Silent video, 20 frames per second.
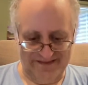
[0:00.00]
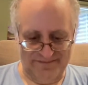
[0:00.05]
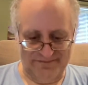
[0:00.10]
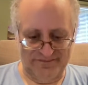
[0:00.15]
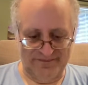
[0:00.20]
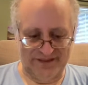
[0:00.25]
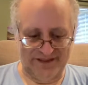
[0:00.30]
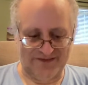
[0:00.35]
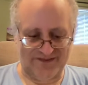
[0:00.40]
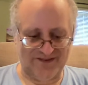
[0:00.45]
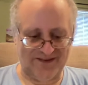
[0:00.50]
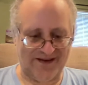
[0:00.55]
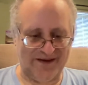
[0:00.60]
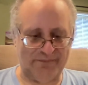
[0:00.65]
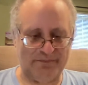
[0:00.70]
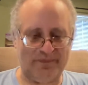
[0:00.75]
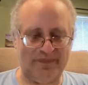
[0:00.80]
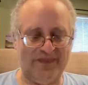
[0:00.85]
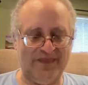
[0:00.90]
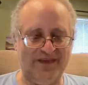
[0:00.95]
But
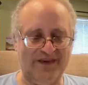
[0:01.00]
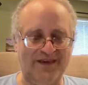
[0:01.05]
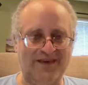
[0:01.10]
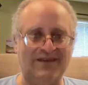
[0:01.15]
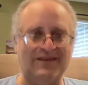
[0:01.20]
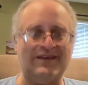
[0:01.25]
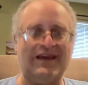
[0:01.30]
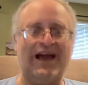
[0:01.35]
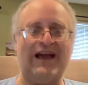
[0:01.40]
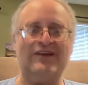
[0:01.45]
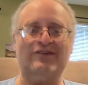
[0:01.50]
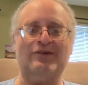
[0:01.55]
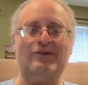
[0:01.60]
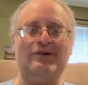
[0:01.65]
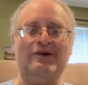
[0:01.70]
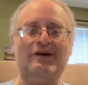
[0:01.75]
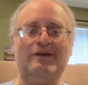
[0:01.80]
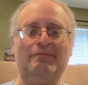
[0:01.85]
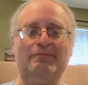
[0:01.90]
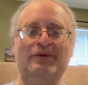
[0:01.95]
um, the
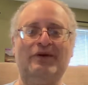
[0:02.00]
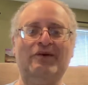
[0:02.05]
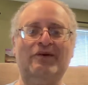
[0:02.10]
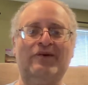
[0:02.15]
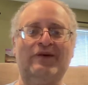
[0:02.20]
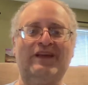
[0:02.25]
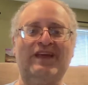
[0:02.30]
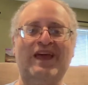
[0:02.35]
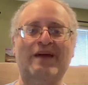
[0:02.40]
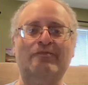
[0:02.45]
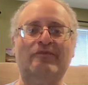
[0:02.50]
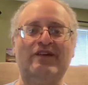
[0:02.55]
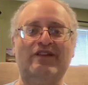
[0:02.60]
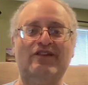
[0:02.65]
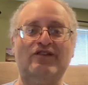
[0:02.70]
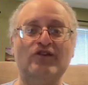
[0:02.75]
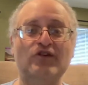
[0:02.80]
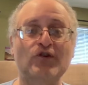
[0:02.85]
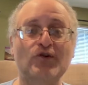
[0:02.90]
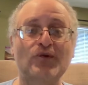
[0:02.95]
actual computer came
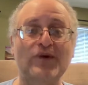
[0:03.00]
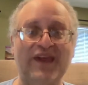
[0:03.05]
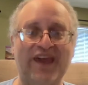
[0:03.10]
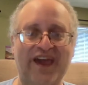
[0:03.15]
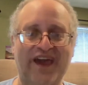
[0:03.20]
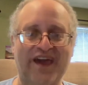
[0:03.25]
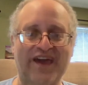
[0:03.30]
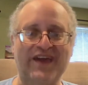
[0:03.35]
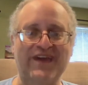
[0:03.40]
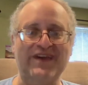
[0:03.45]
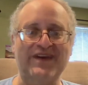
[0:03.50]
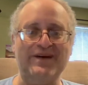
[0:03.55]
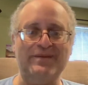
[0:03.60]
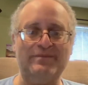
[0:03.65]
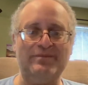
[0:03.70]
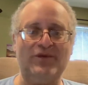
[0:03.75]
with 2K